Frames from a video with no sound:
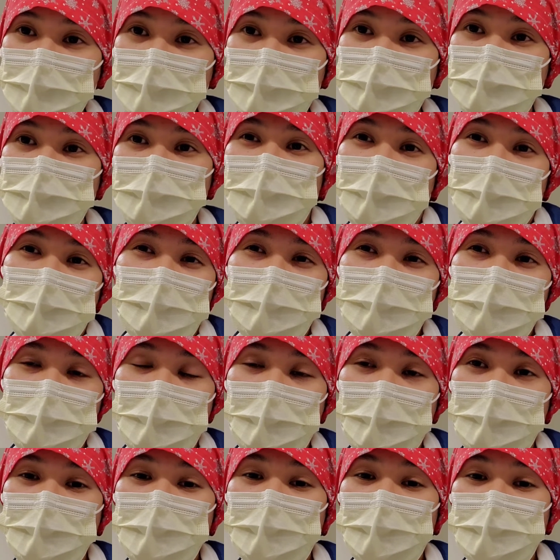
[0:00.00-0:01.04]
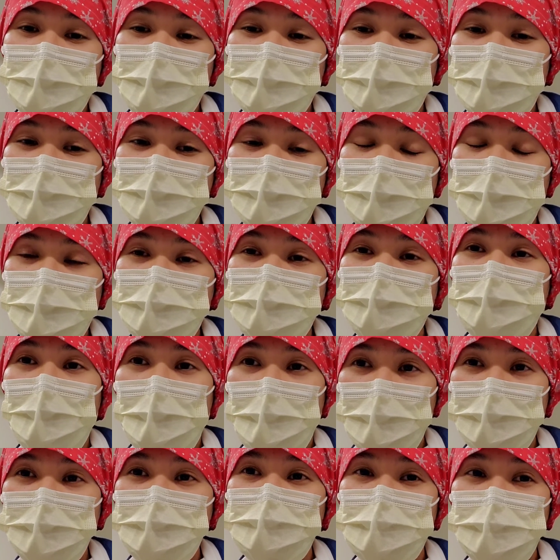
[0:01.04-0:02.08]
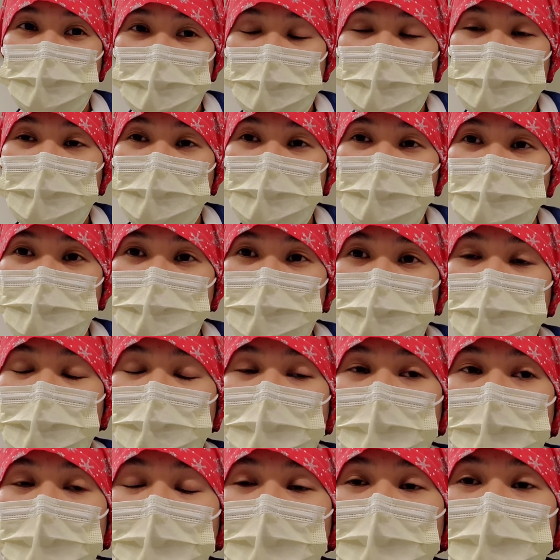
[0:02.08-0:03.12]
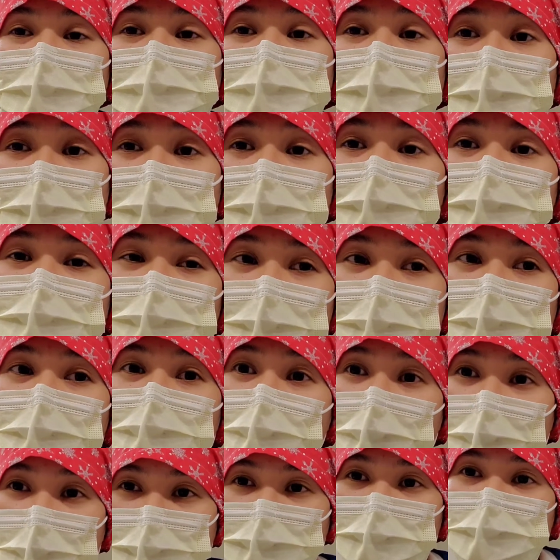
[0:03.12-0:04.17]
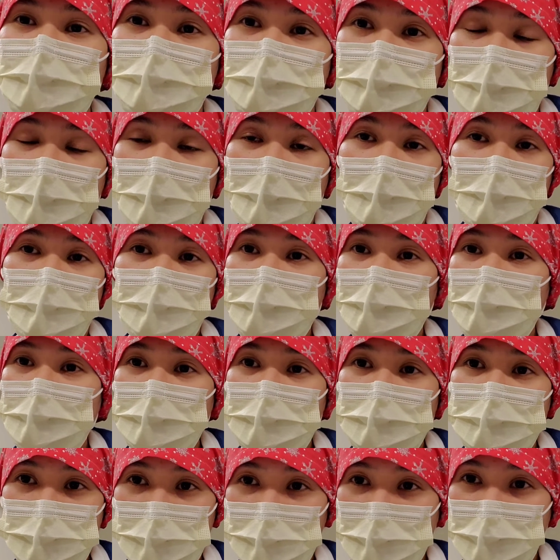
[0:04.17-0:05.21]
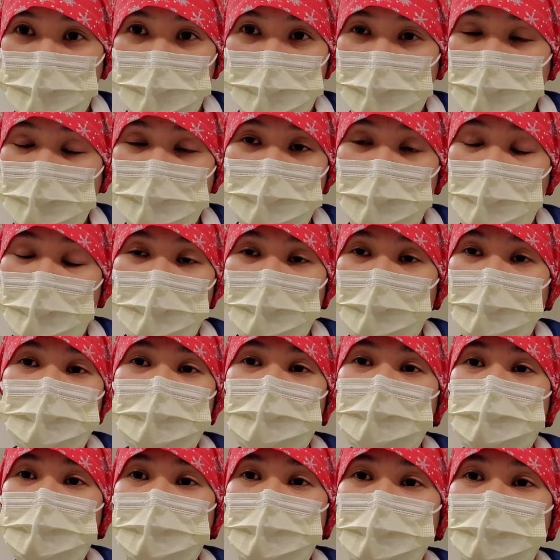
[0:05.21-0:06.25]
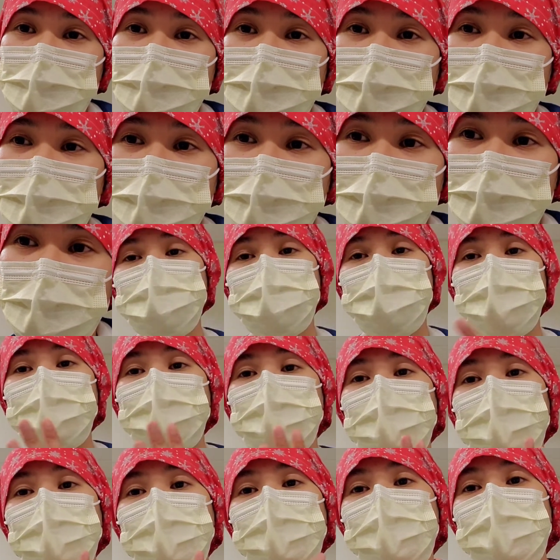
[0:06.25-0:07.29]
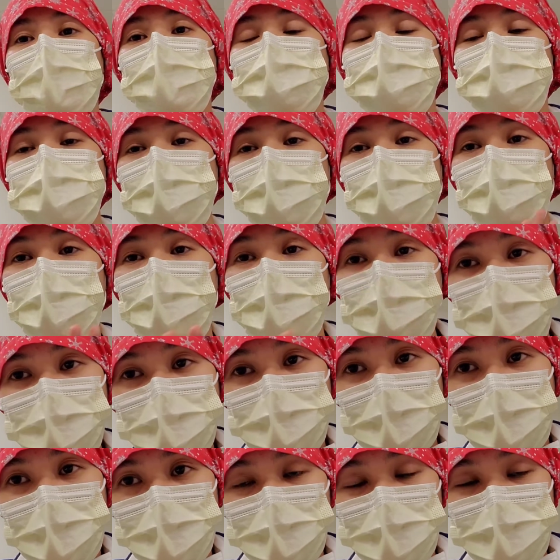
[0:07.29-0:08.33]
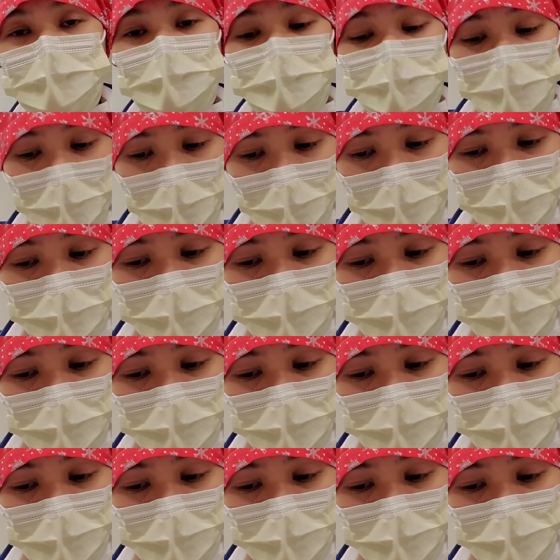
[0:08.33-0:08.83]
to get up there, but there's also opportunity to get up there once you have at least a year experience. So once you get your job,